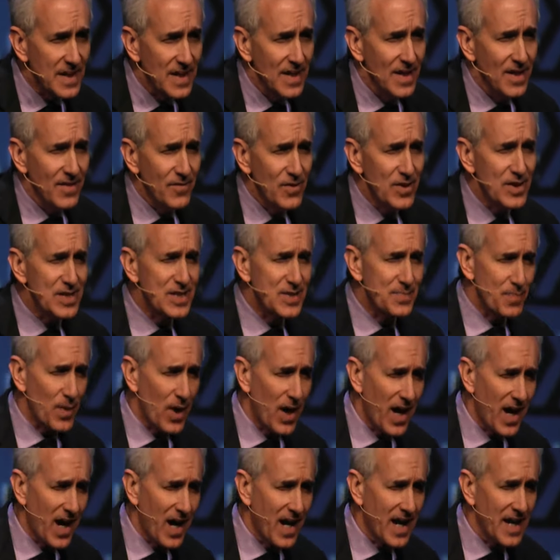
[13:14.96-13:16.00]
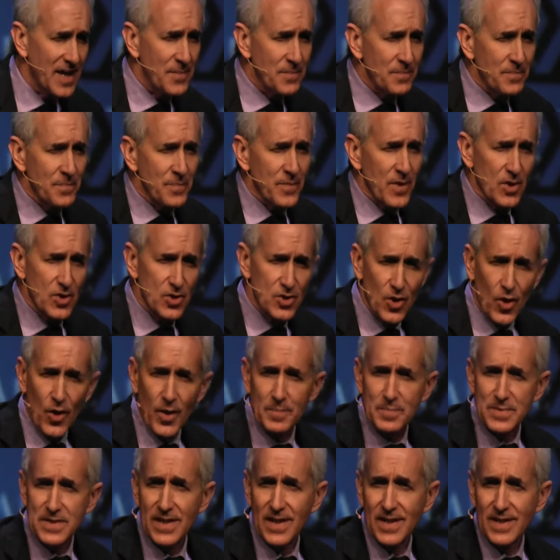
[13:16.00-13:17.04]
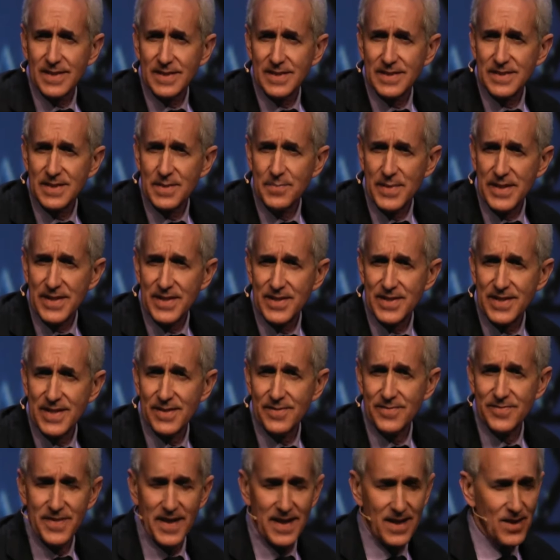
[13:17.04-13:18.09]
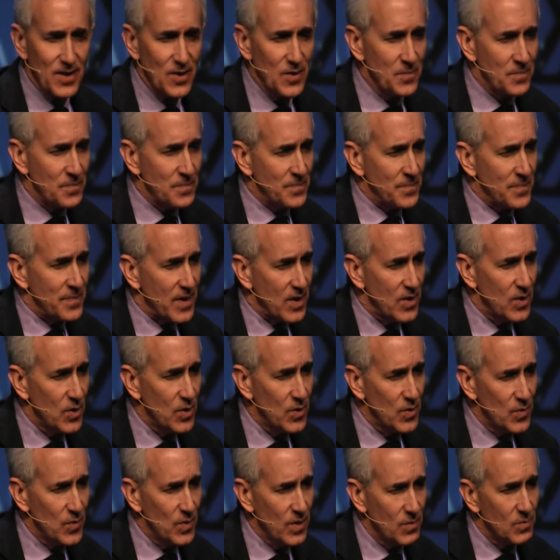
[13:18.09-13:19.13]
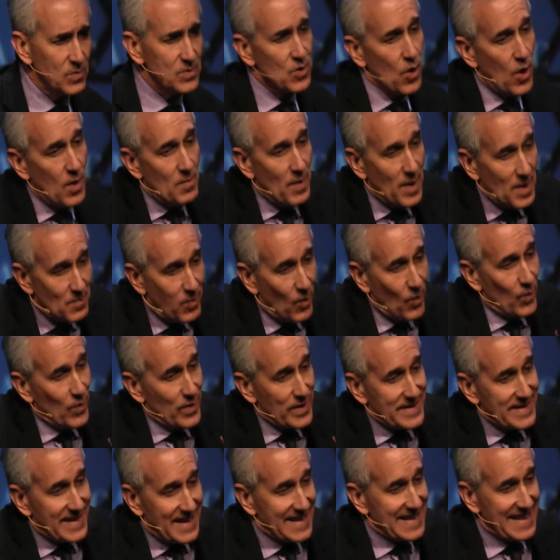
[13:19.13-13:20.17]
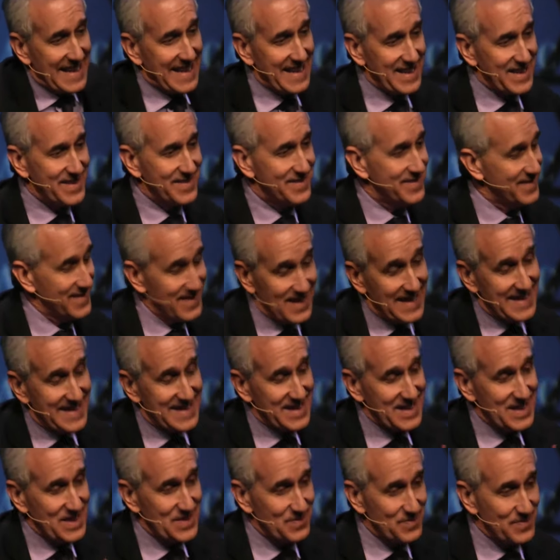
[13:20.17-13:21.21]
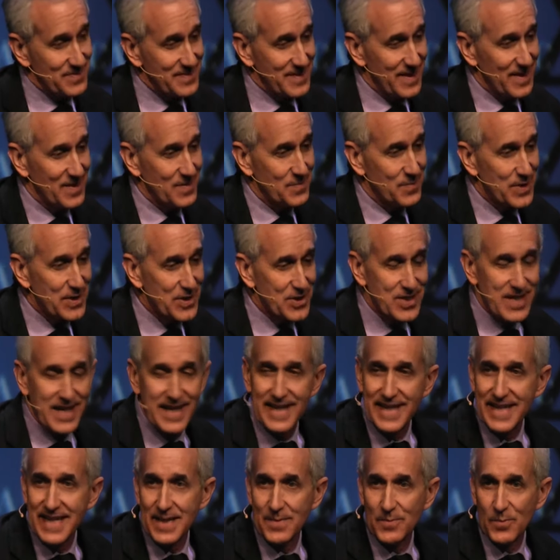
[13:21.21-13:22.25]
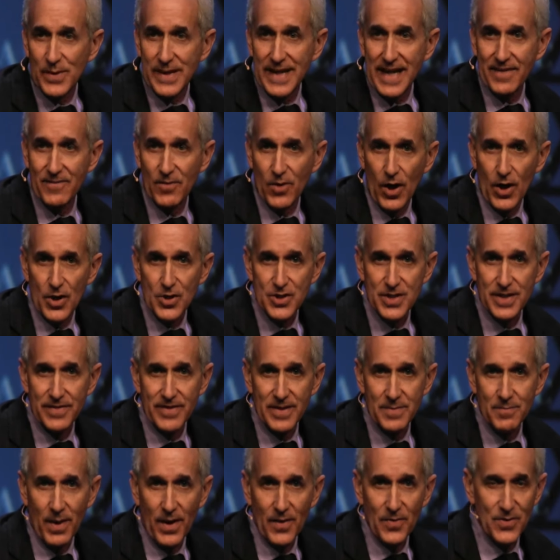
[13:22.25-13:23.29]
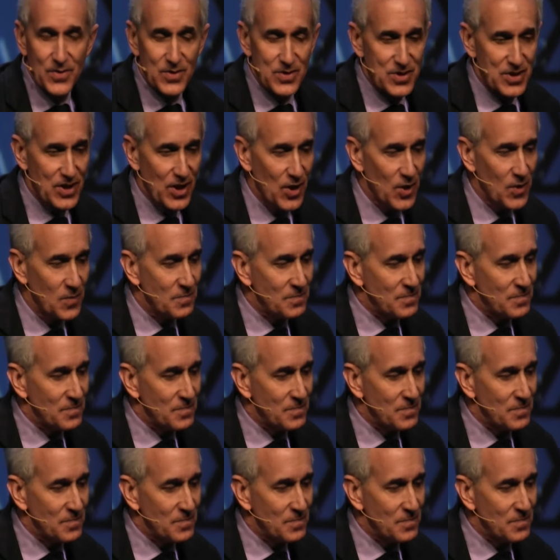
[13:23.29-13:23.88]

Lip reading: Very spry, sharp-tongued, diminutive fellow who was on my board, and I had liked him, appreciated him. We'd have lunch every month or so.